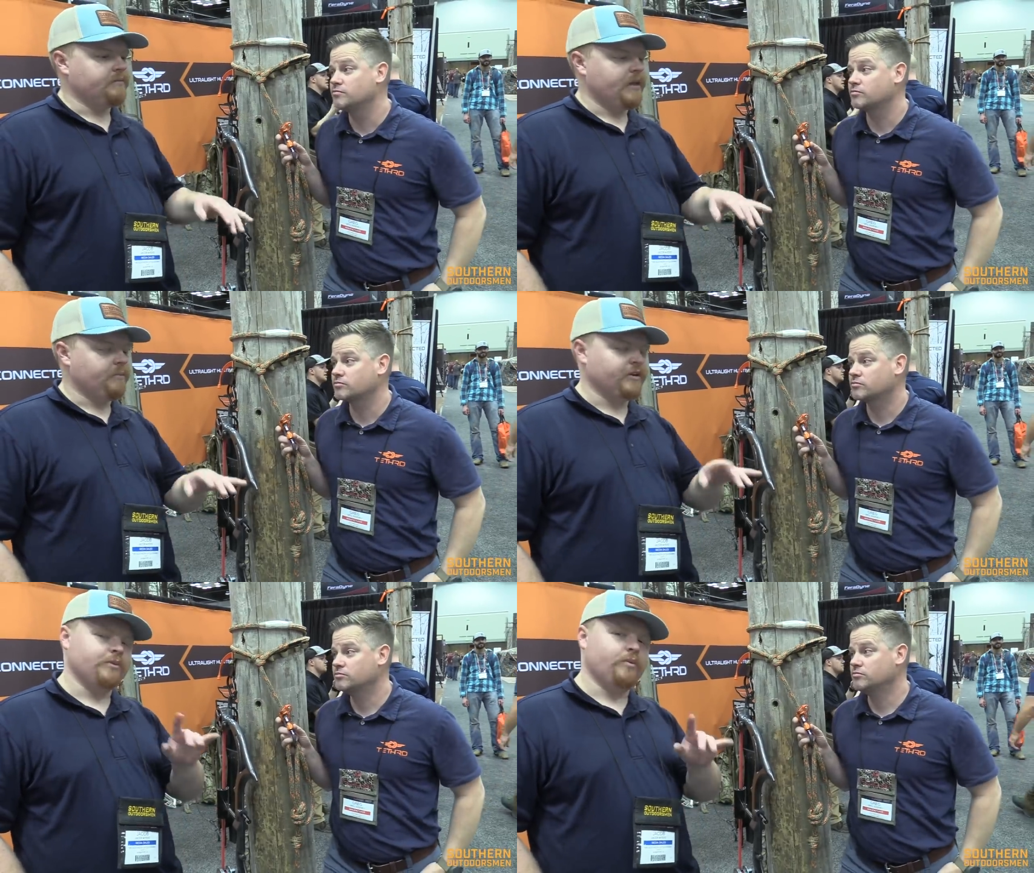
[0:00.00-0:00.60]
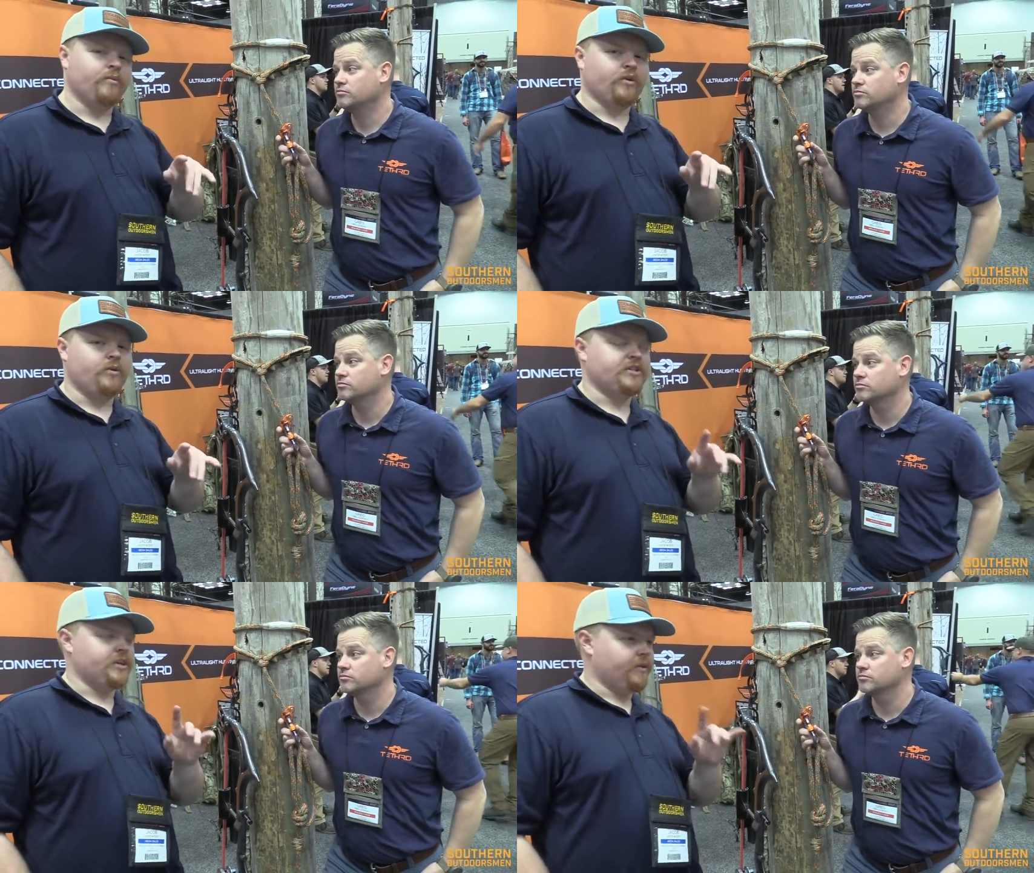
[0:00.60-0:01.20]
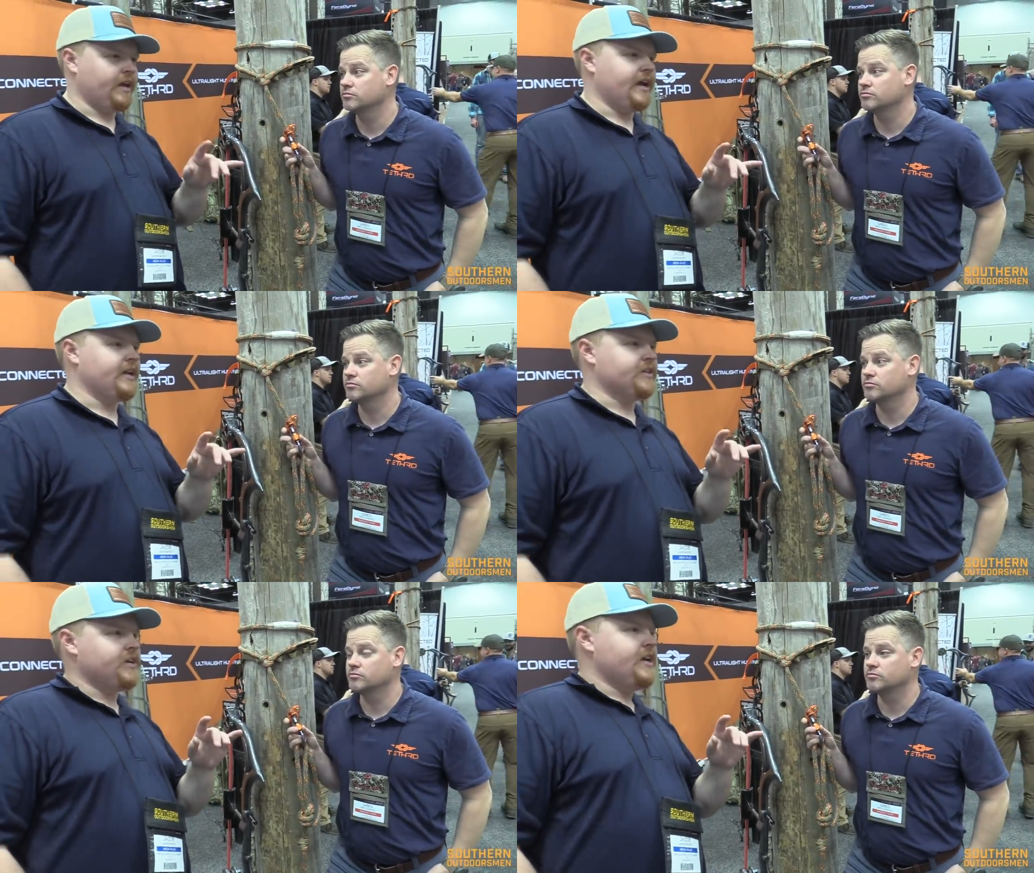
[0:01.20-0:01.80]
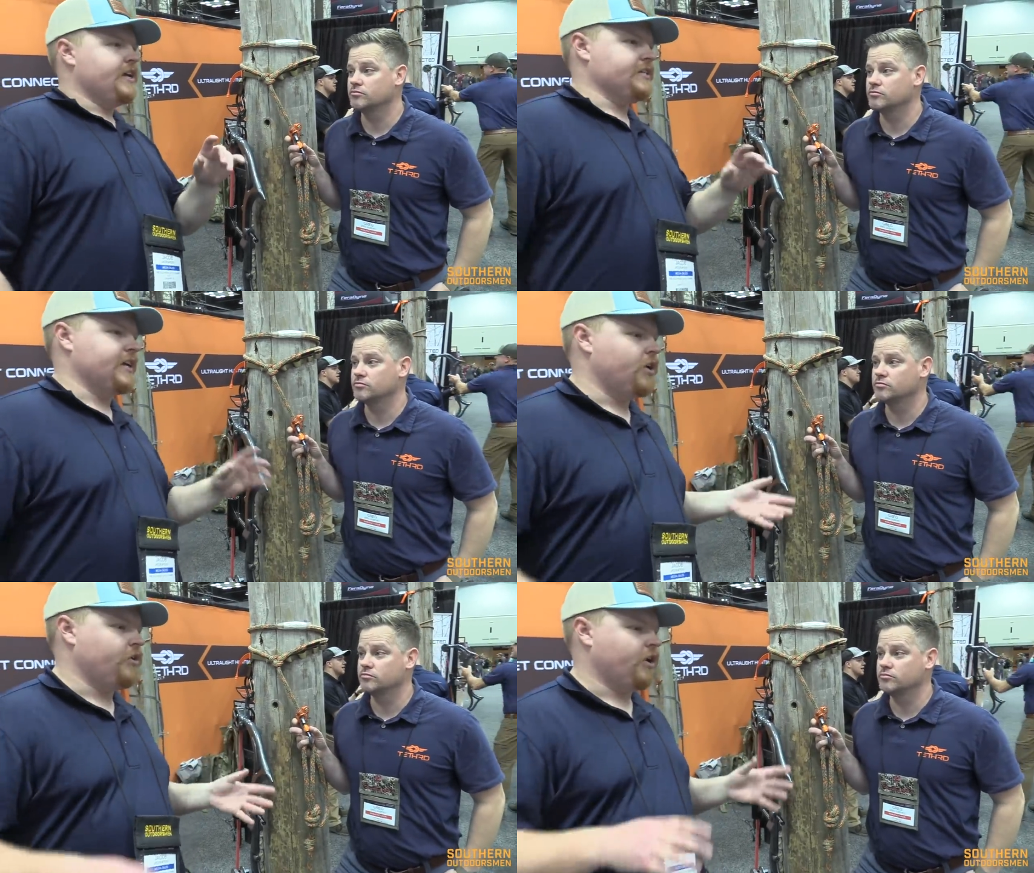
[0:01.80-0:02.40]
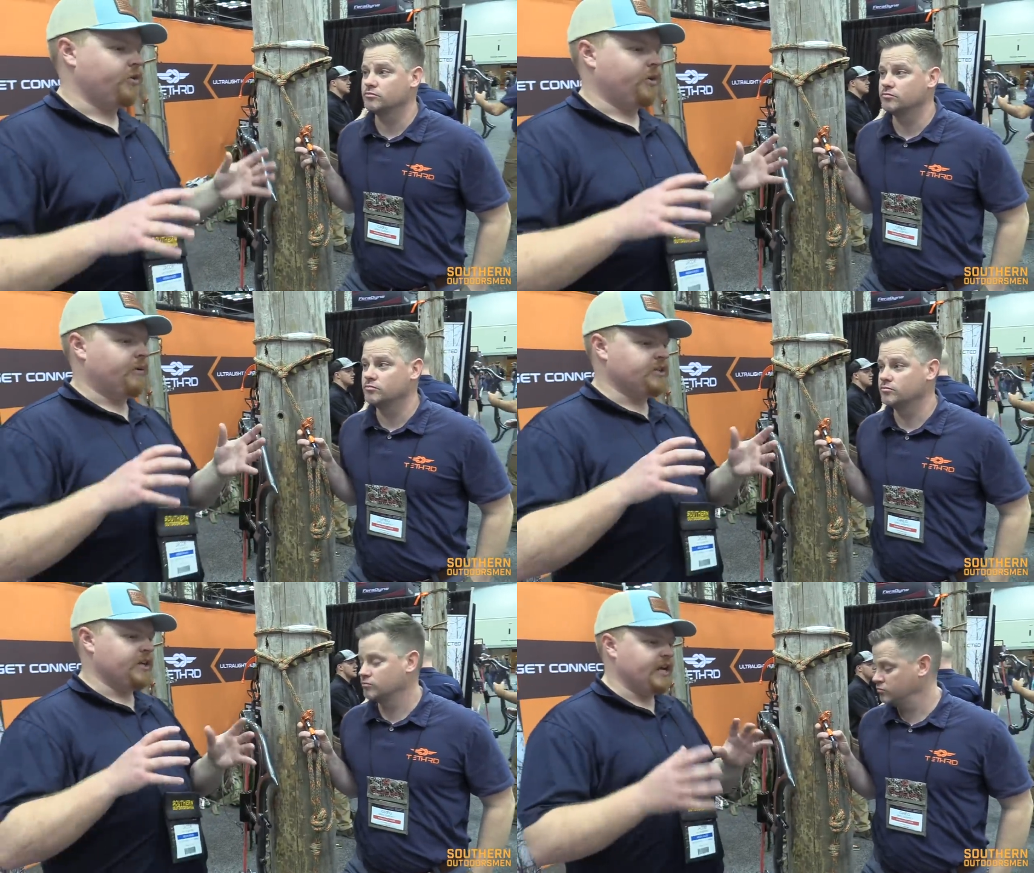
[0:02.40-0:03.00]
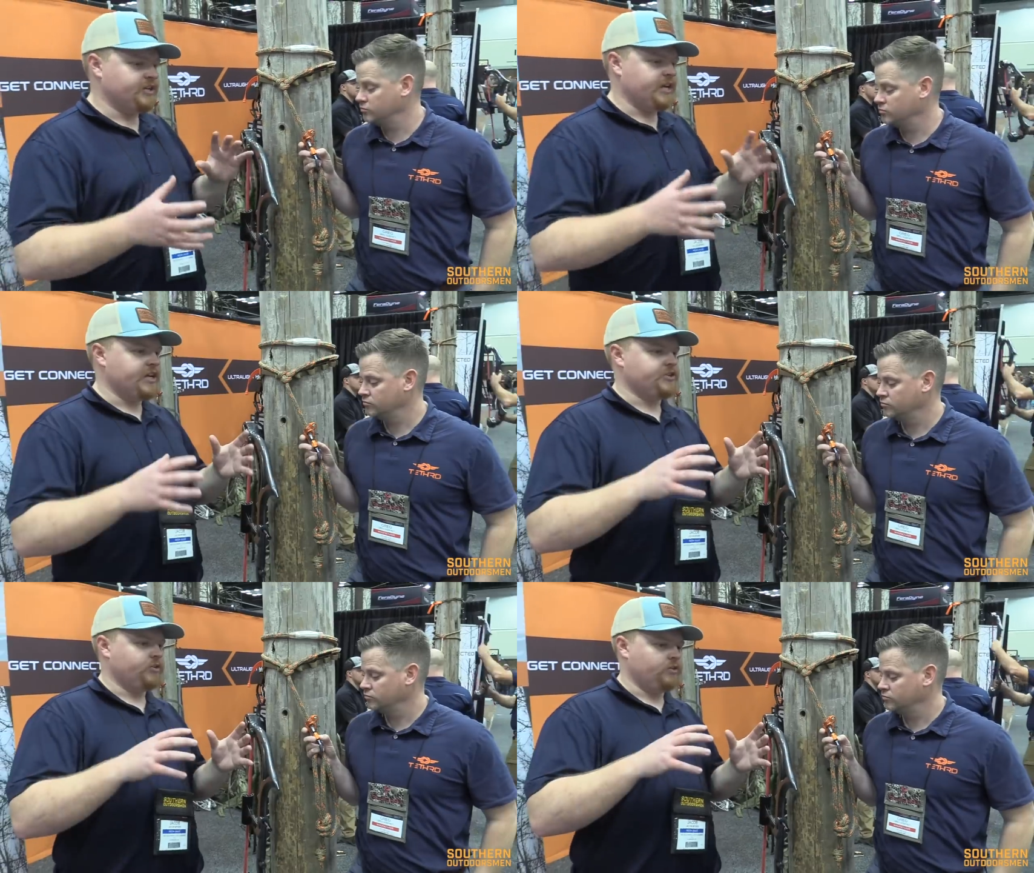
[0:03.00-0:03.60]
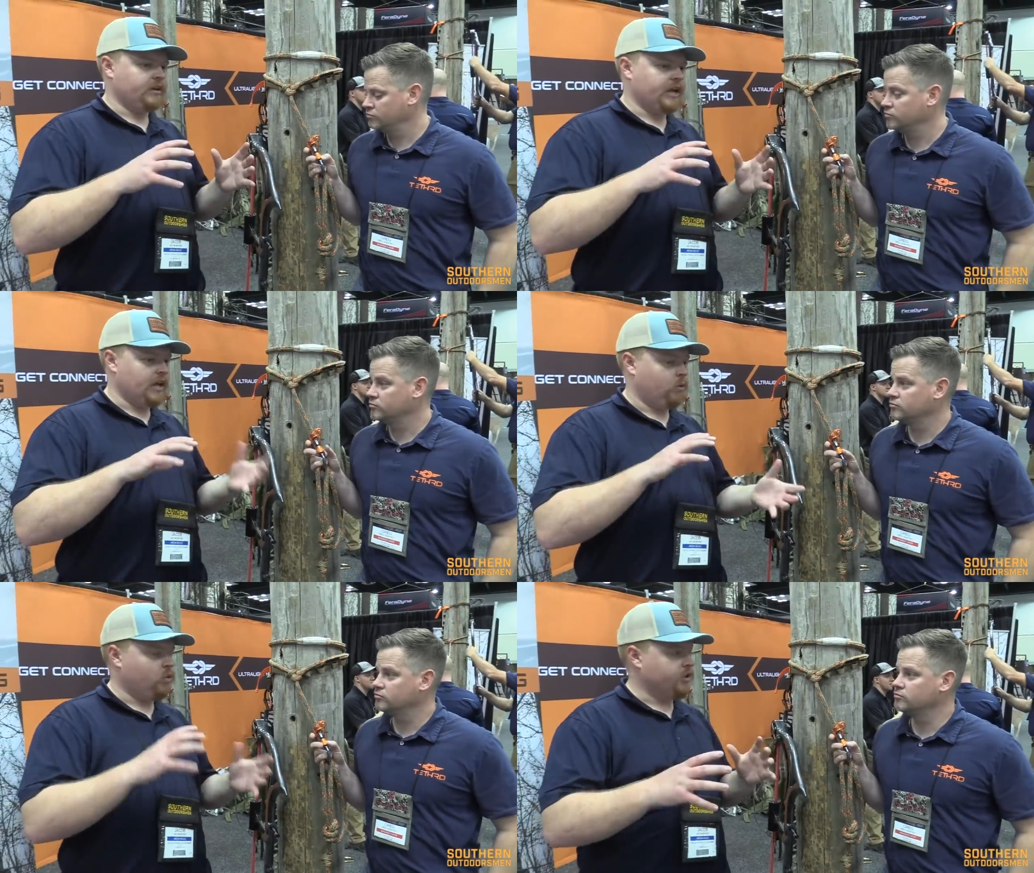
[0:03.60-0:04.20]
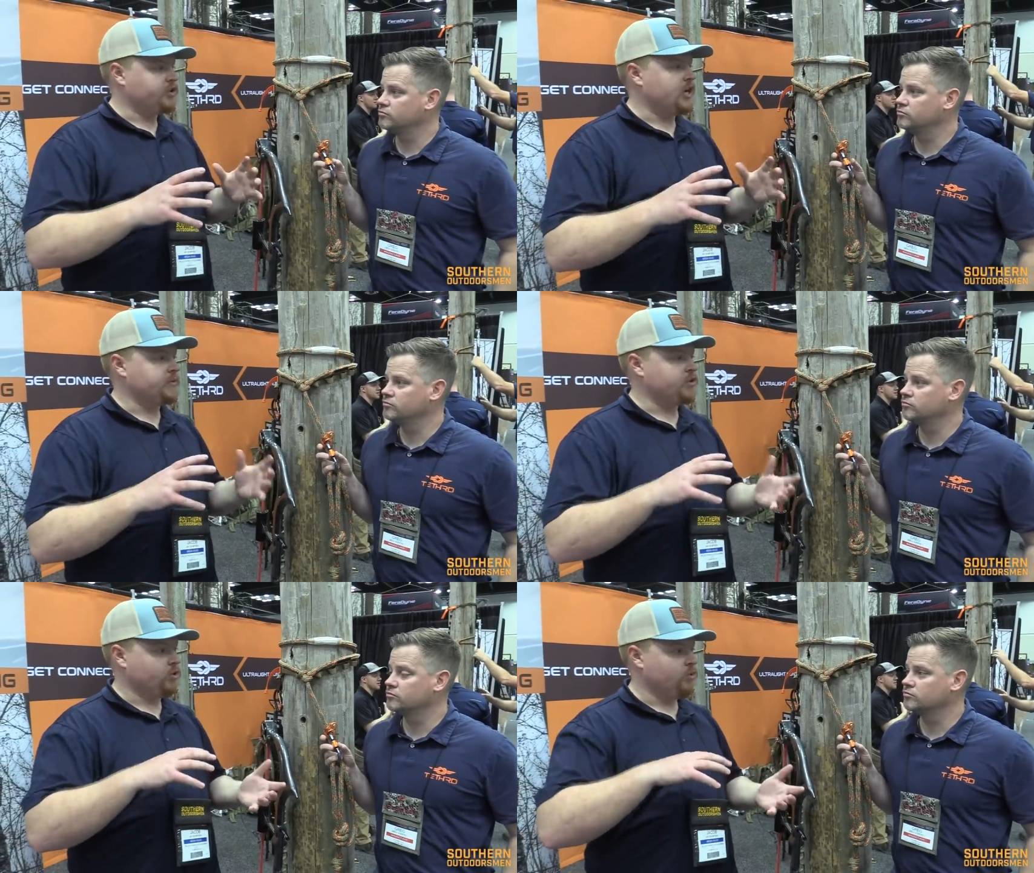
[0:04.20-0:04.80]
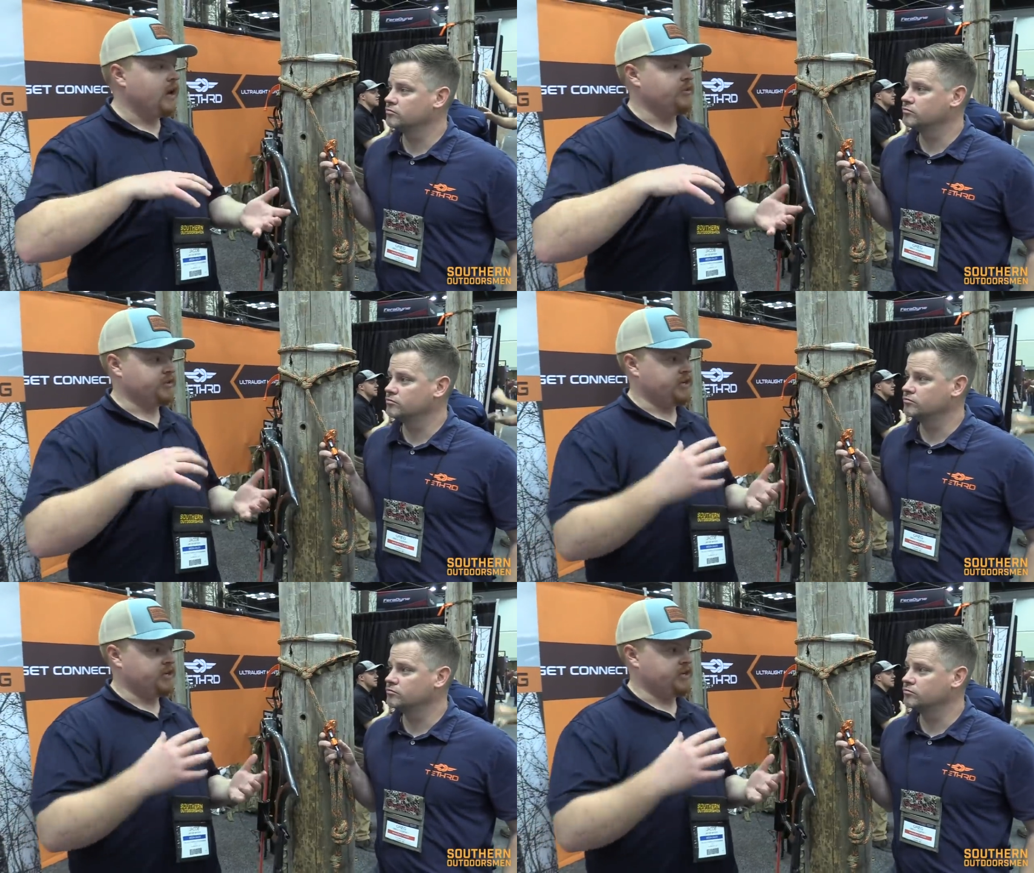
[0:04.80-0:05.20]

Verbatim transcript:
Speaker 1: that brings up one more question I want to ask is I know y'all doing a bunch of educational kind of like workshops throughout this